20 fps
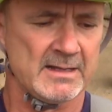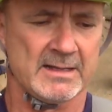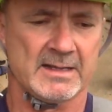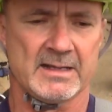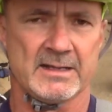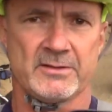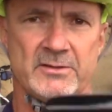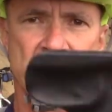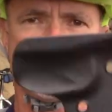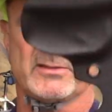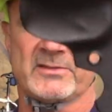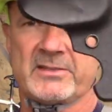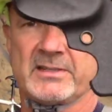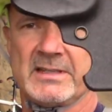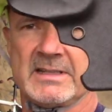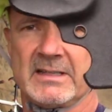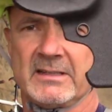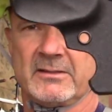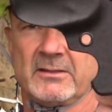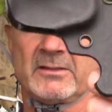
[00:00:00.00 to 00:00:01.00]
and you can
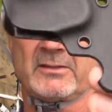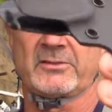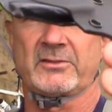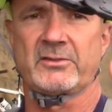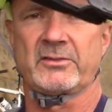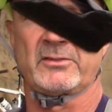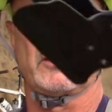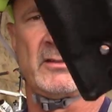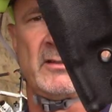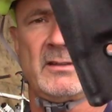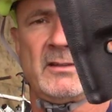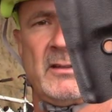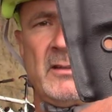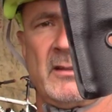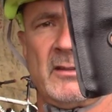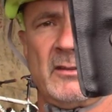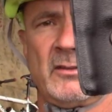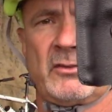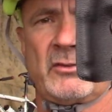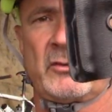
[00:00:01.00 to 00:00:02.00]
see it looks
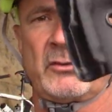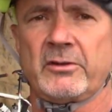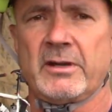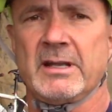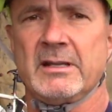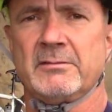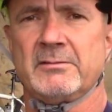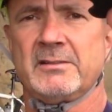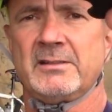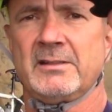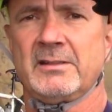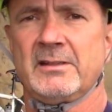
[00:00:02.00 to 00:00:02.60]
looks great.